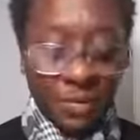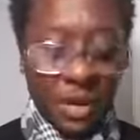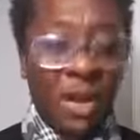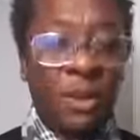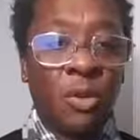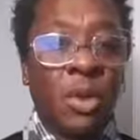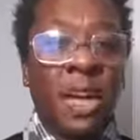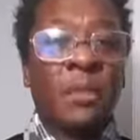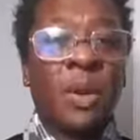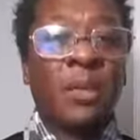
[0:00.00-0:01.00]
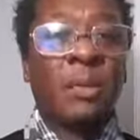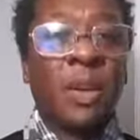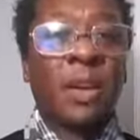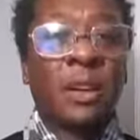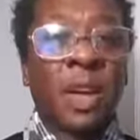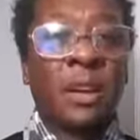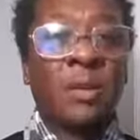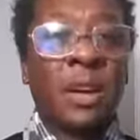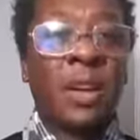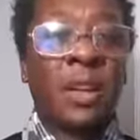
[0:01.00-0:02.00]
I know that a lot of people are making a lot of
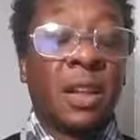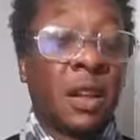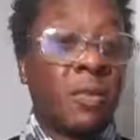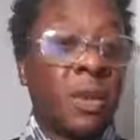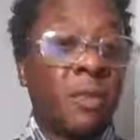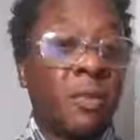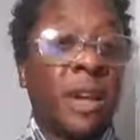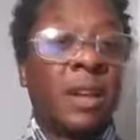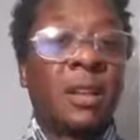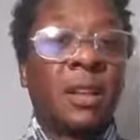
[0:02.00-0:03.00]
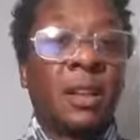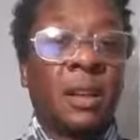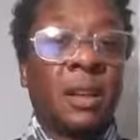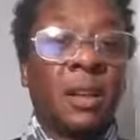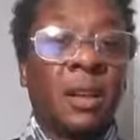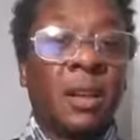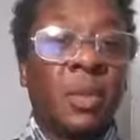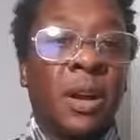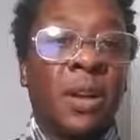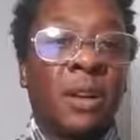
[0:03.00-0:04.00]
money, and a lot of people are making
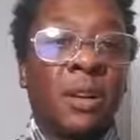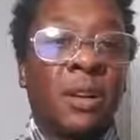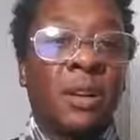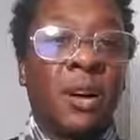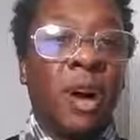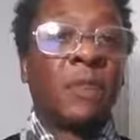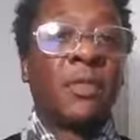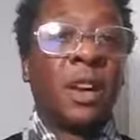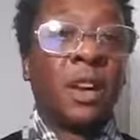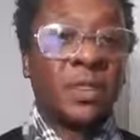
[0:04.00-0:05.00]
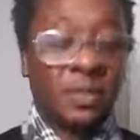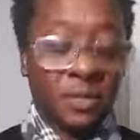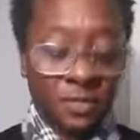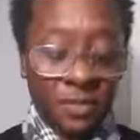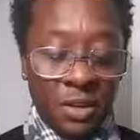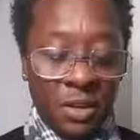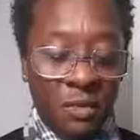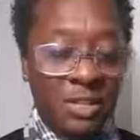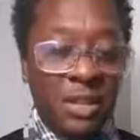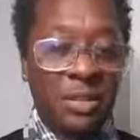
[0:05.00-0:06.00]
money off of us, because we
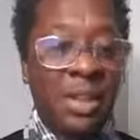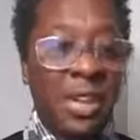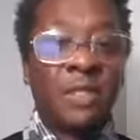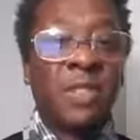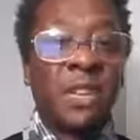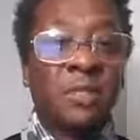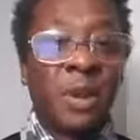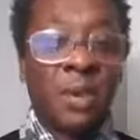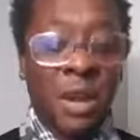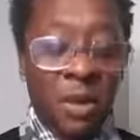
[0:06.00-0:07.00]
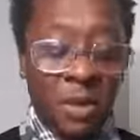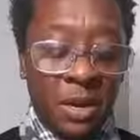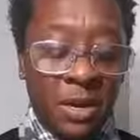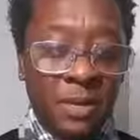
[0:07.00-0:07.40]
seem to give these people our money.